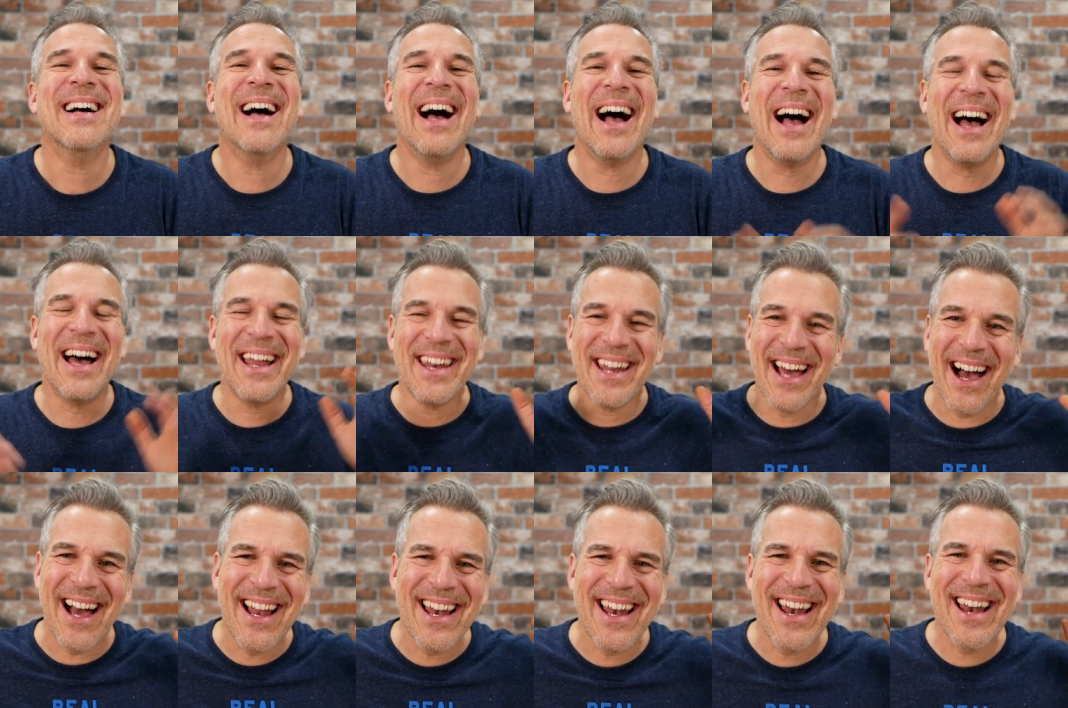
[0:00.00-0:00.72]
And
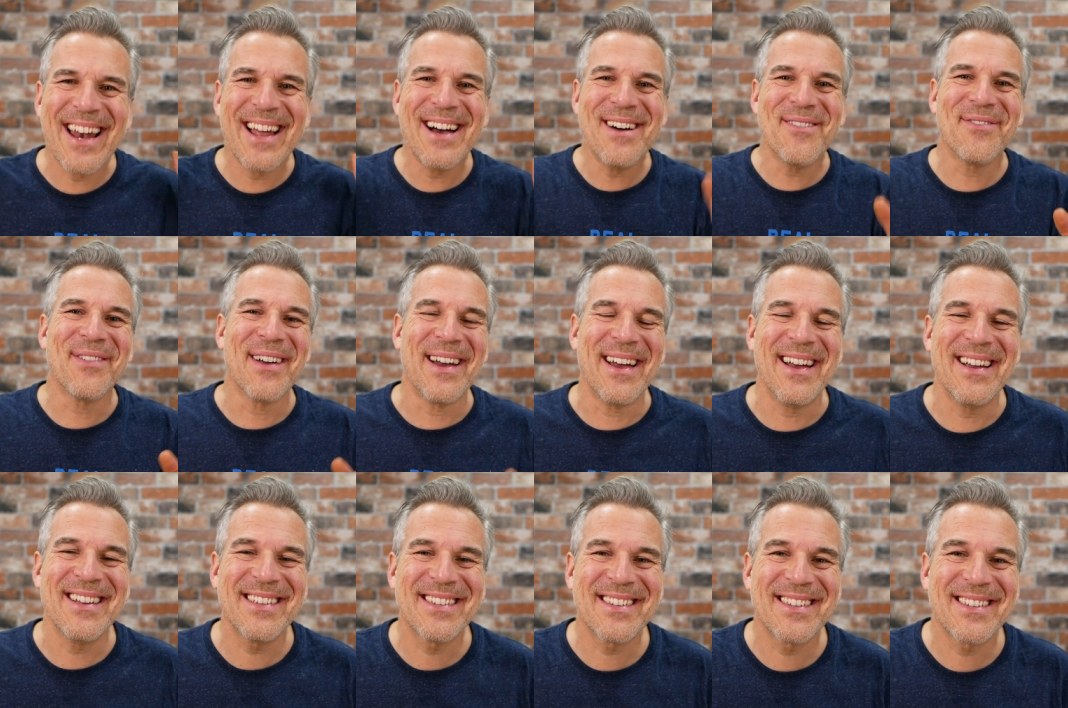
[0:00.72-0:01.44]
I love
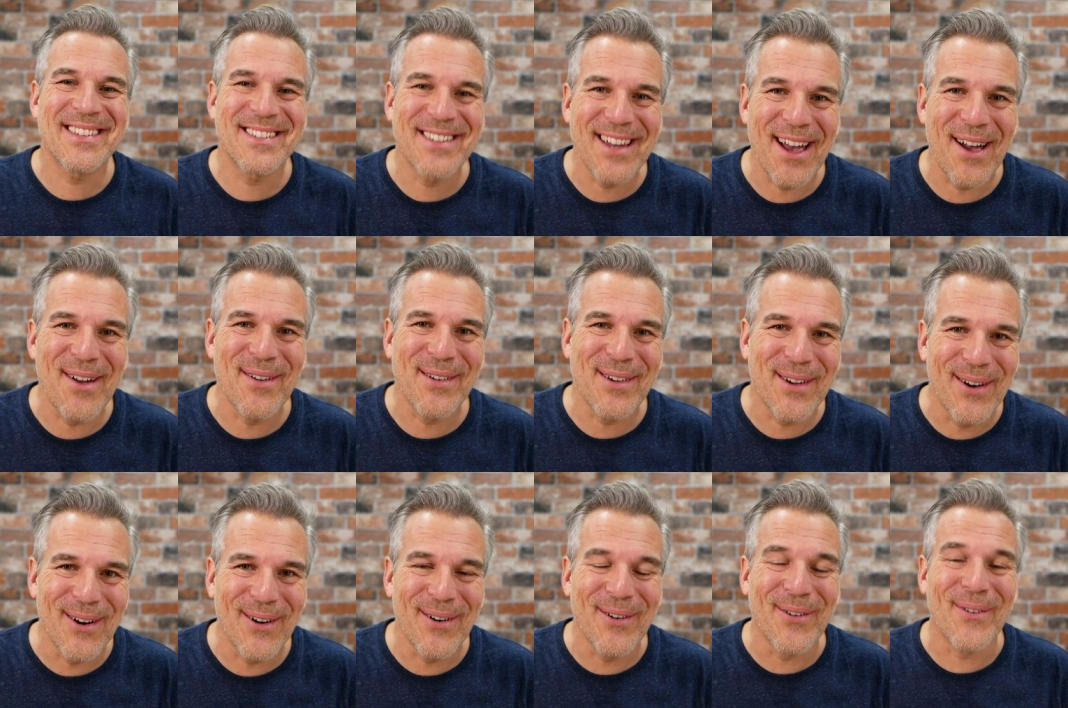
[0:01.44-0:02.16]
it, it's so
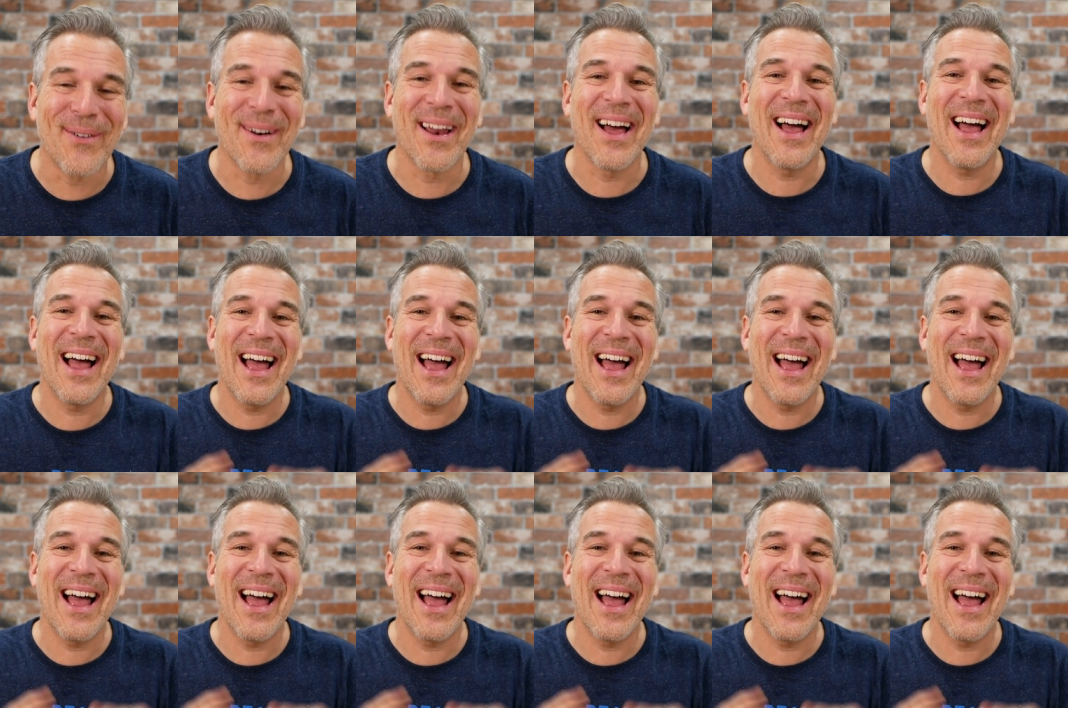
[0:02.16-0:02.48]
cool.